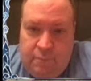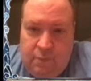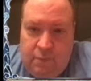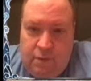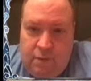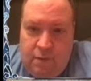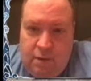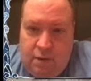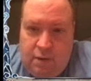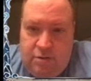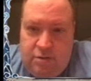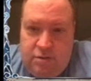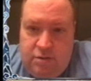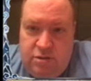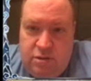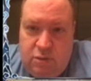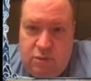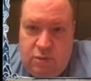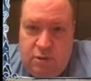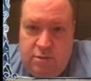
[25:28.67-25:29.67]
All right,
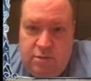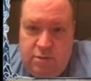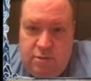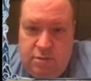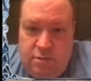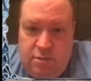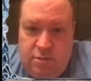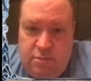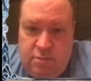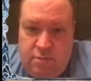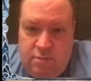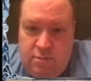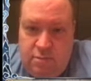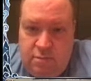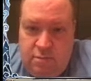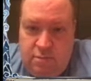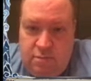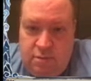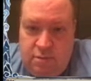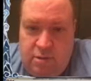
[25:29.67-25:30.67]
Snow Under.
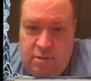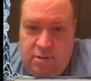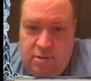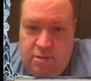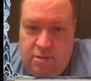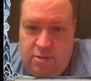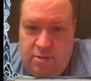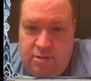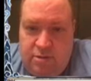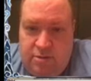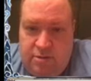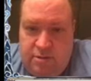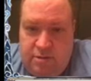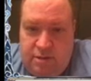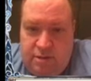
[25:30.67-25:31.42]
This is